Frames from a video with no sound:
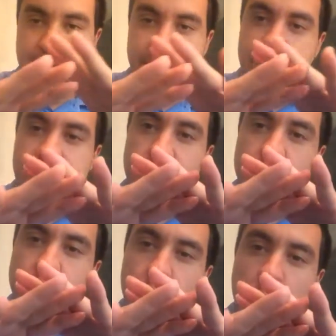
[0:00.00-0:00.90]
The
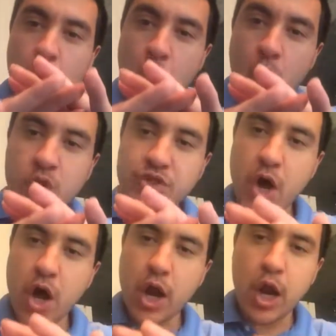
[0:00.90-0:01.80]
devil's rewards
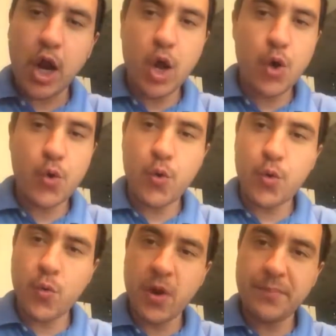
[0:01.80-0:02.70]
are low,
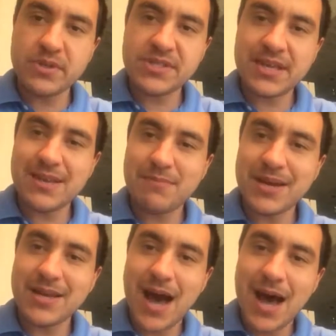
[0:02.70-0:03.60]
1%,
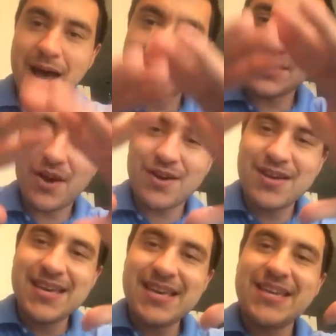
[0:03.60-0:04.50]
but God's are
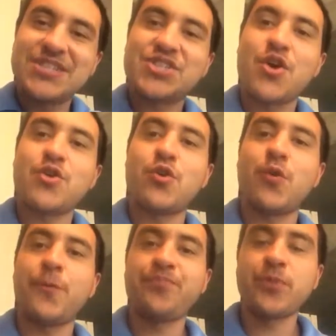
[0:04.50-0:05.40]
eternal.
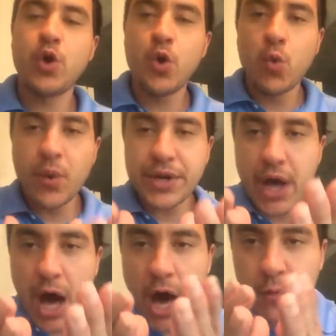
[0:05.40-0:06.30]
When
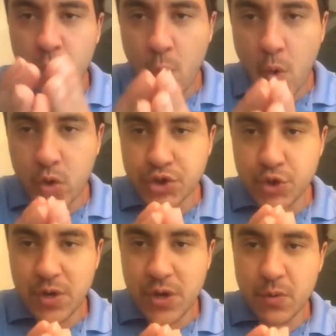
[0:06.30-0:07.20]
God rewards
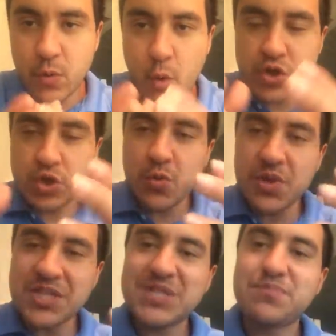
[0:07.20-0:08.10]
you, he rewards you
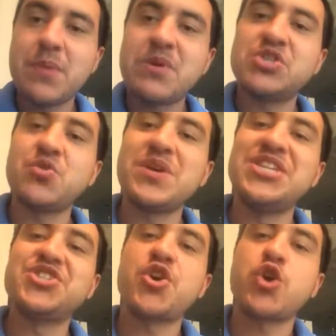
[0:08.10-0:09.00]
with spiritual,
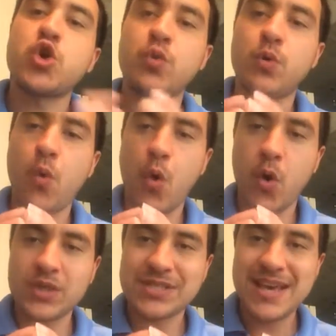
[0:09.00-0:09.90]
eternal
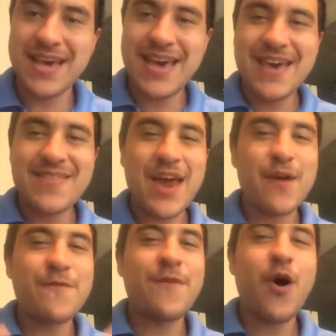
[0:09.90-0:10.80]
rewards that
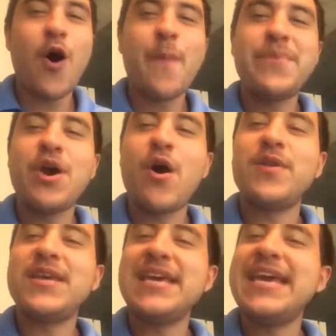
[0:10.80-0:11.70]
are far
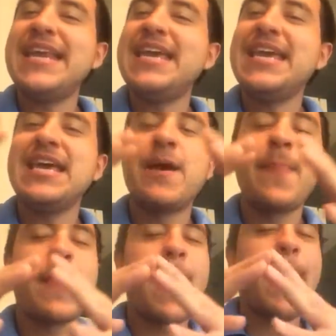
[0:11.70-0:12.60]
beyond any
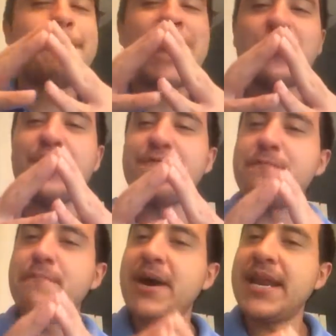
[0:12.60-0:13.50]
amount of
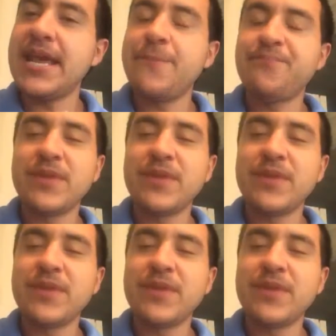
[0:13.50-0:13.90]
money.